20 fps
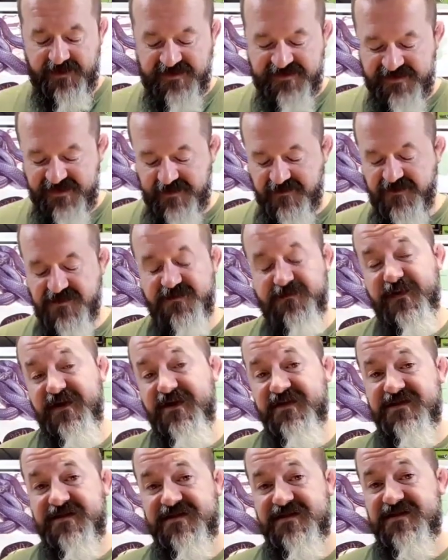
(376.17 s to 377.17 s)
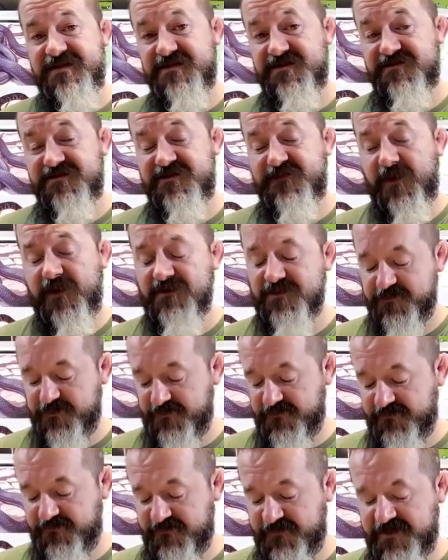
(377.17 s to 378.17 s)
A single species is
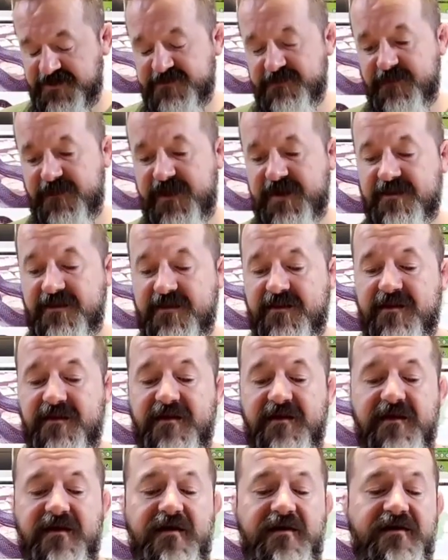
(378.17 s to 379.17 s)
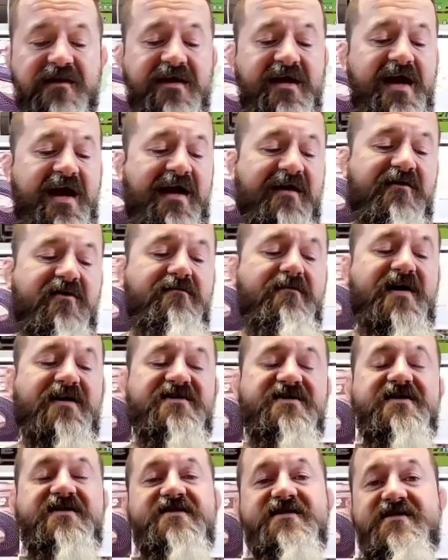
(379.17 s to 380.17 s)
responsible for this myth, the
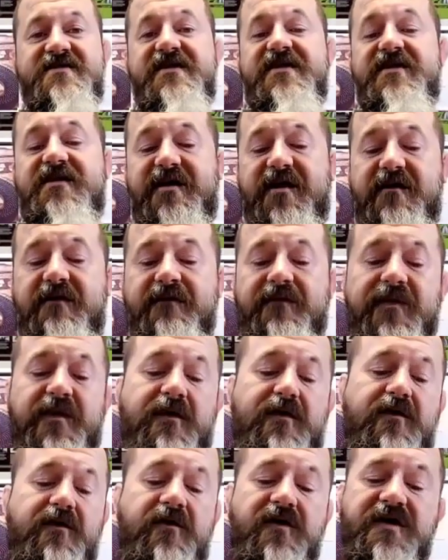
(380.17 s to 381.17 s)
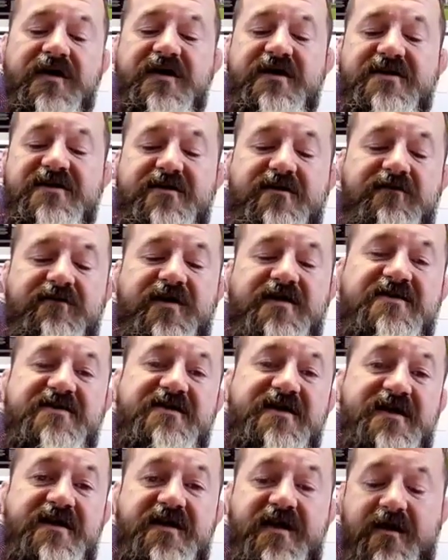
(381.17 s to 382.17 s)
aromatic cedar, or eastern red
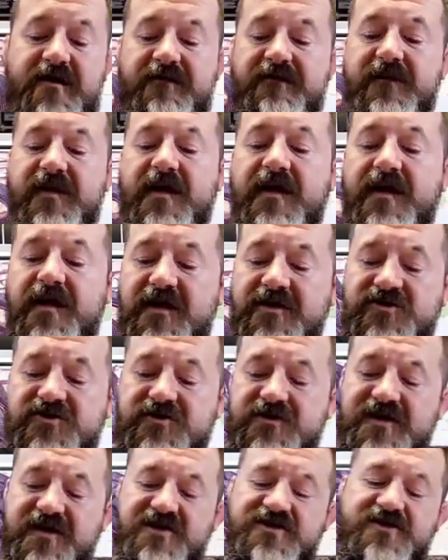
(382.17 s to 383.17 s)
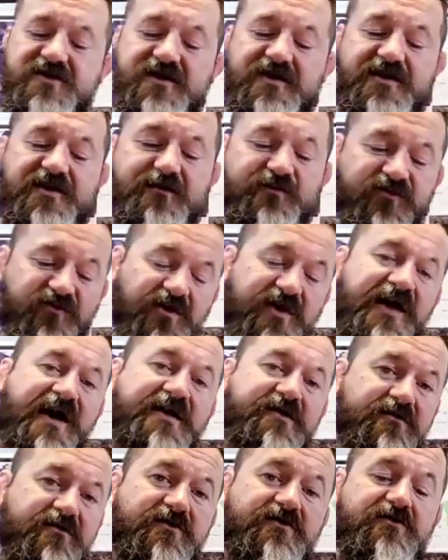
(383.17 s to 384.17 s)
cedar. And traditionally,
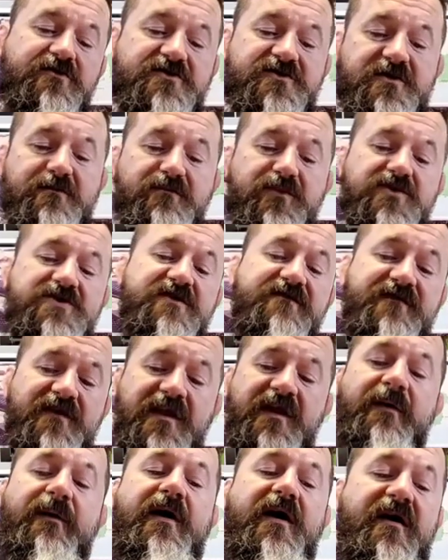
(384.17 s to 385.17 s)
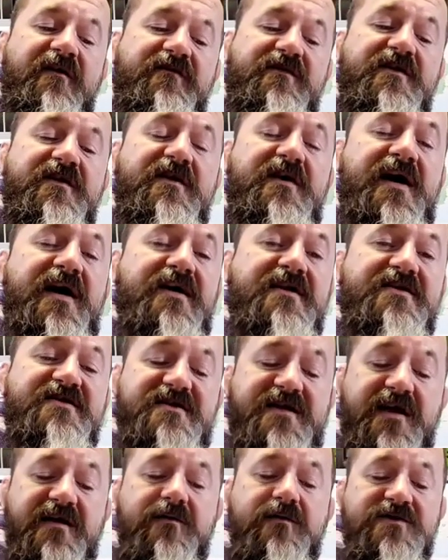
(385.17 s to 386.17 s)
pre-agriculture, much of the lower half of the United
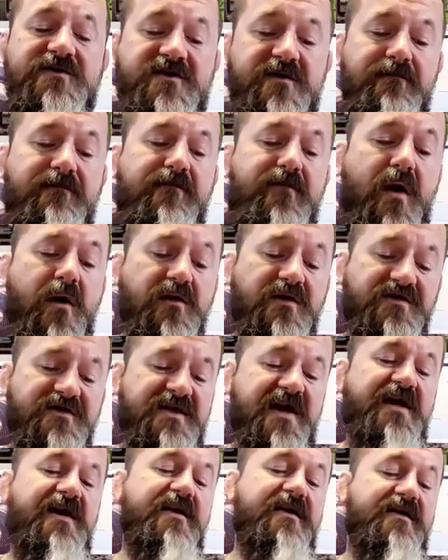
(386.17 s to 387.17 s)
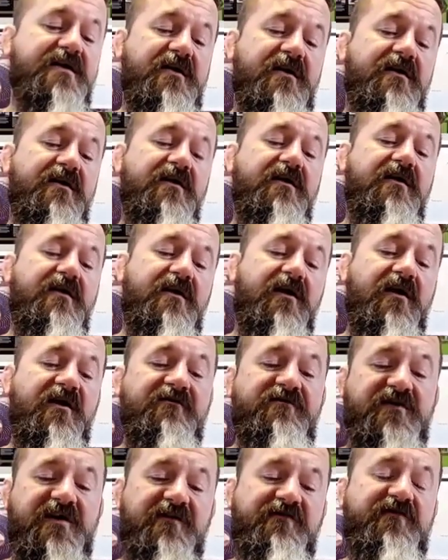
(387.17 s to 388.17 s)
States was a mosaic
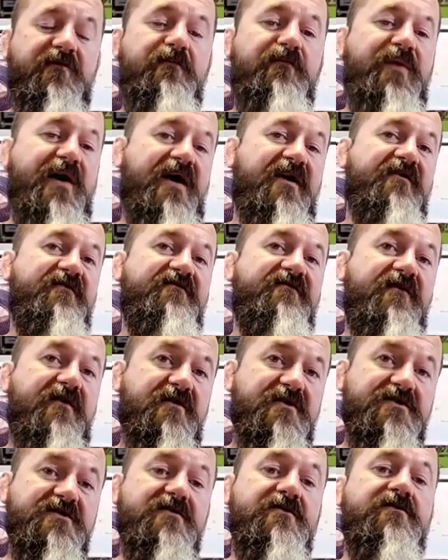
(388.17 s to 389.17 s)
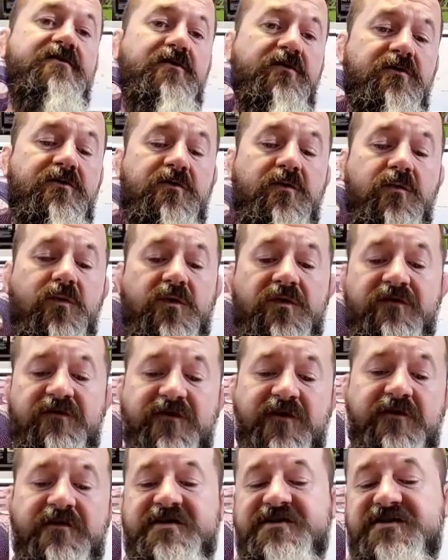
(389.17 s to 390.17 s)
of different pine forest and other wood
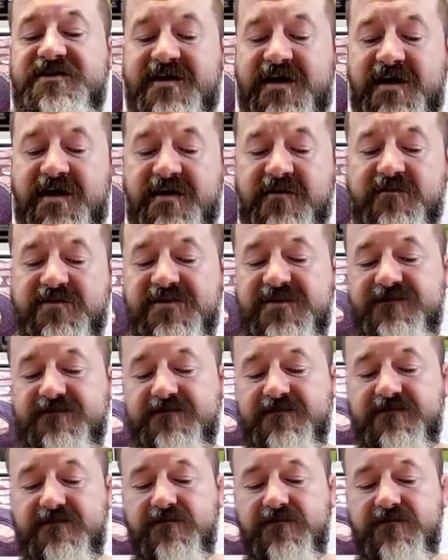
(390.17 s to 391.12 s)
forest types.